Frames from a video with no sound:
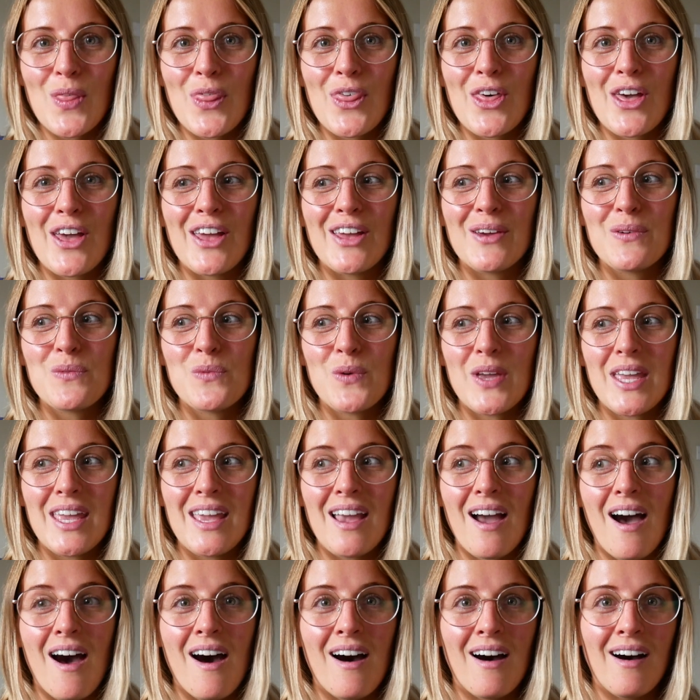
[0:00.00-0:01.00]
that
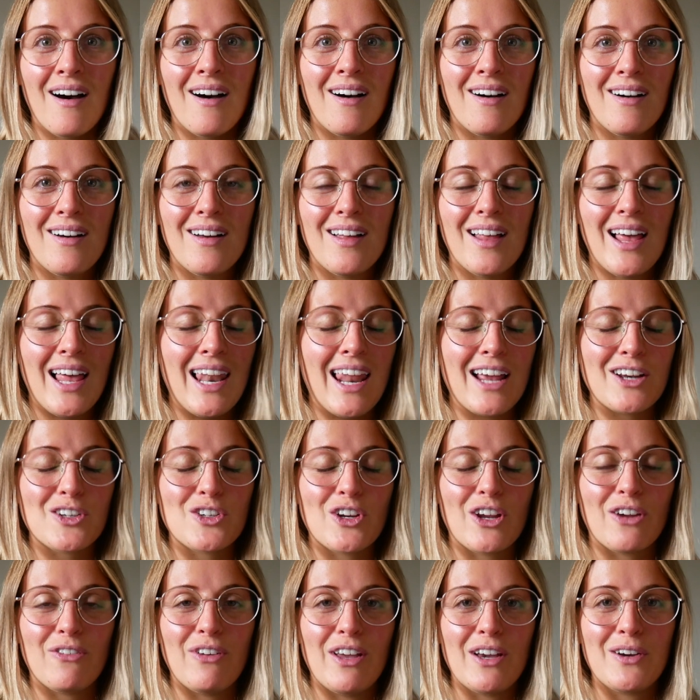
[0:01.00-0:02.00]
we are
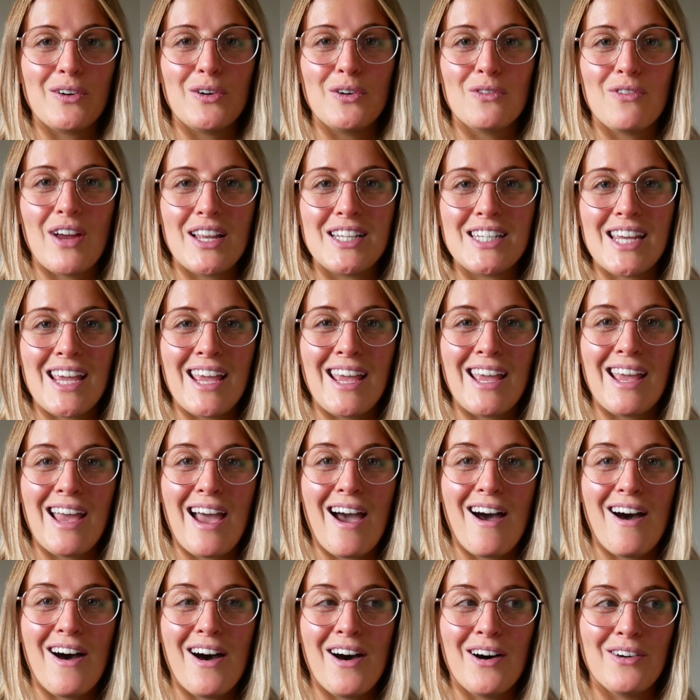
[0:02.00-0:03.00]
electric vehicle
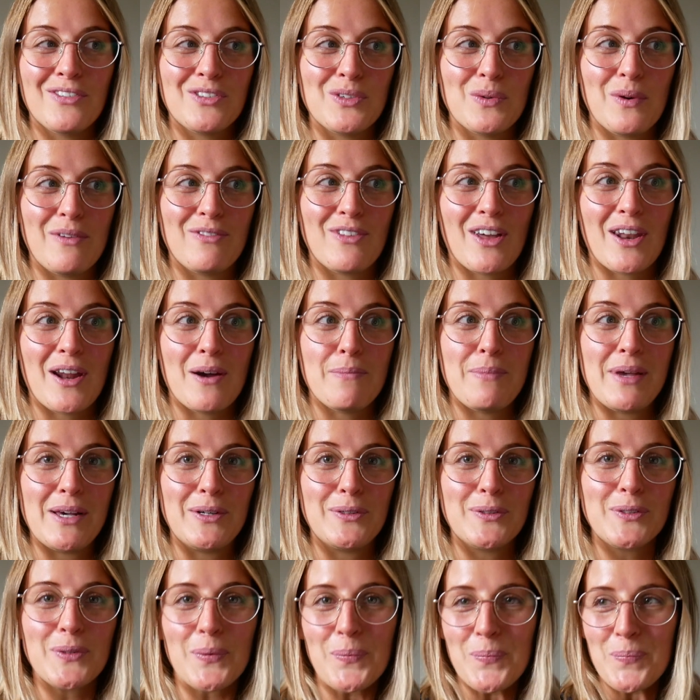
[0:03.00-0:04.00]
ready after we've done our
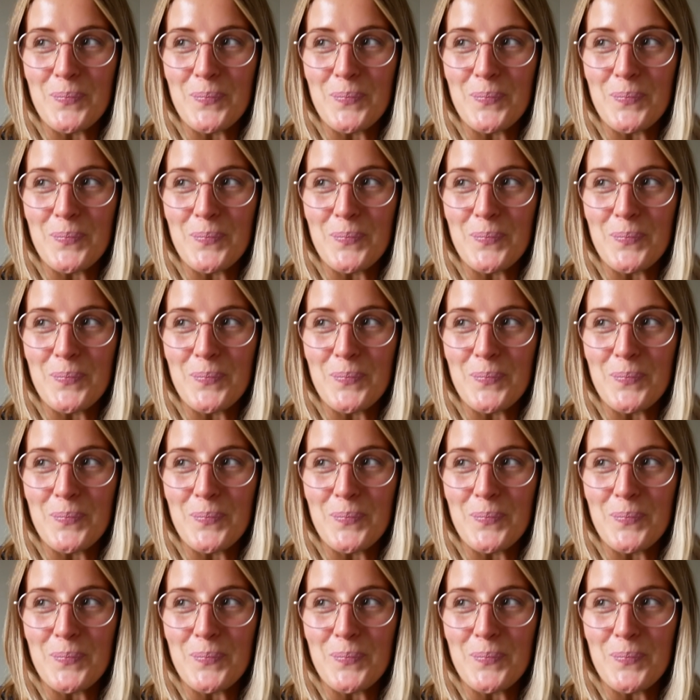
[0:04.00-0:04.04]
build.